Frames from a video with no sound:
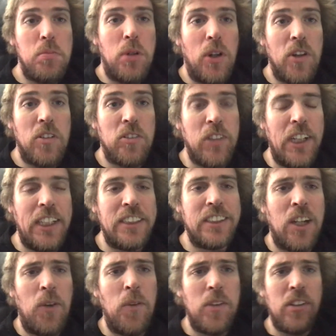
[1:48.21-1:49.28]
pull the
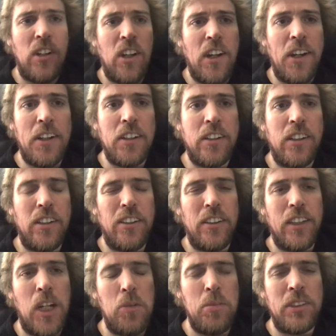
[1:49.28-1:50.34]
reeds out, and they're all kind of
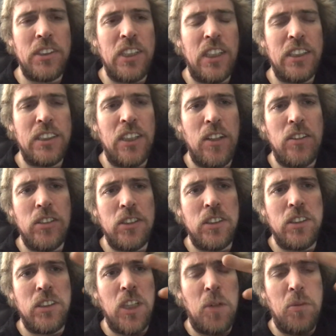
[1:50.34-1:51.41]
curled up. It's got a set of
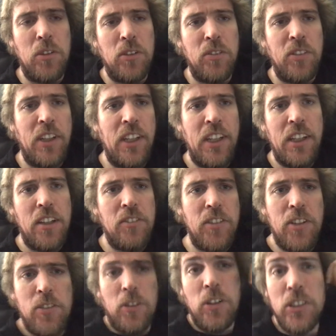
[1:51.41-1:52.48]
those double
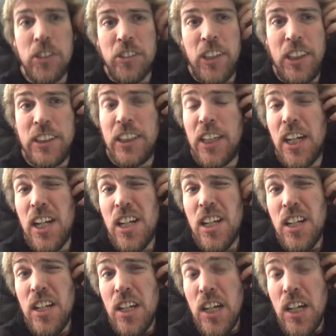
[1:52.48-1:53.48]
V-force reeds in it.